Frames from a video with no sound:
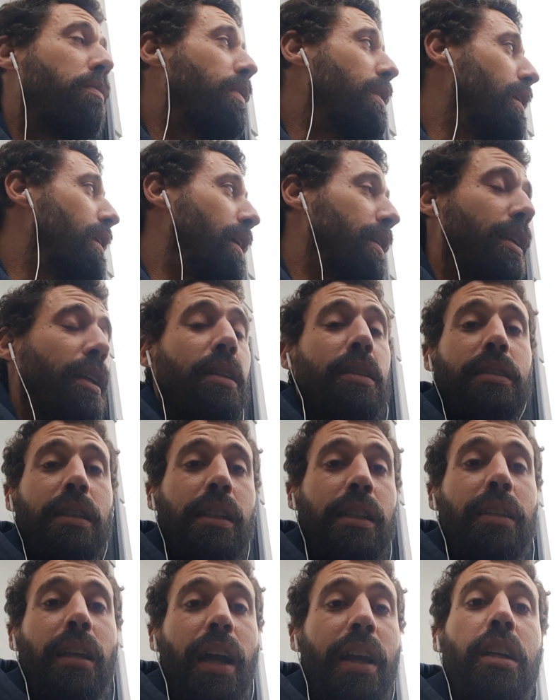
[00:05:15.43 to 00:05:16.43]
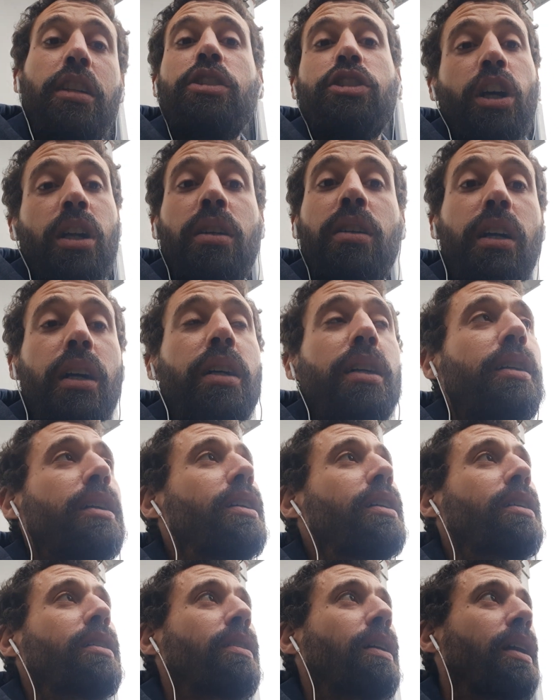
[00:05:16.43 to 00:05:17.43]
Like there is an entire
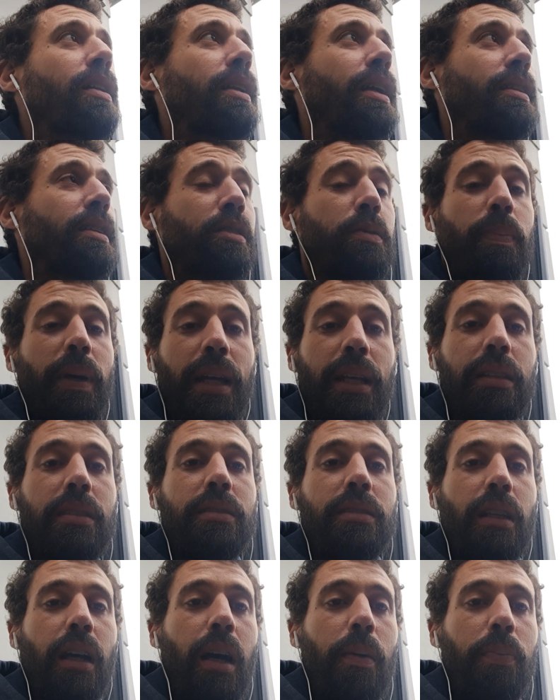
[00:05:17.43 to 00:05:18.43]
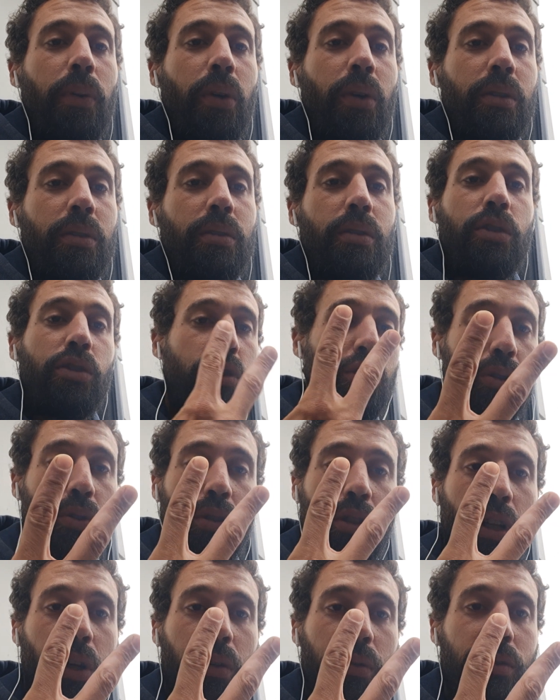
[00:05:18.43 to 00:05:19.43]
genre that is based upon 2
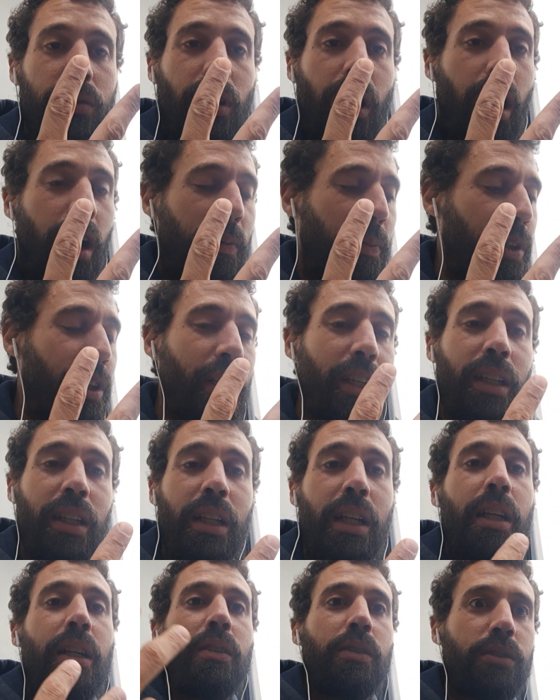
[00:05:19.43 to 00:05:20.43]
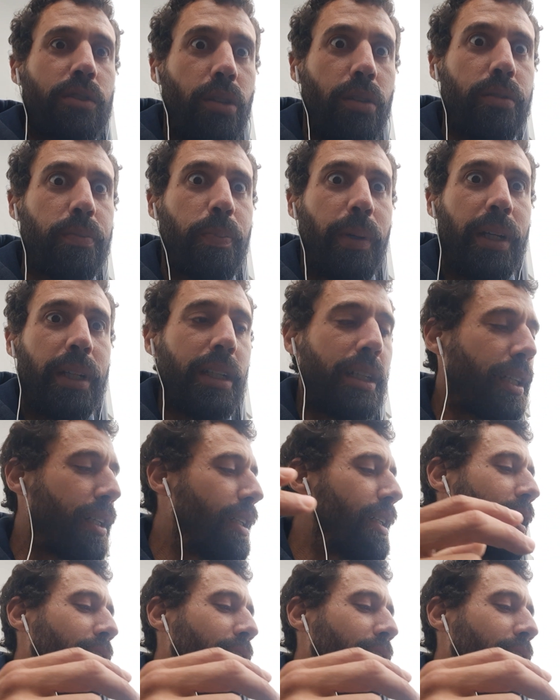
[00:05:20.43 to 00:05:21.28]
notes harmony, which is called punk.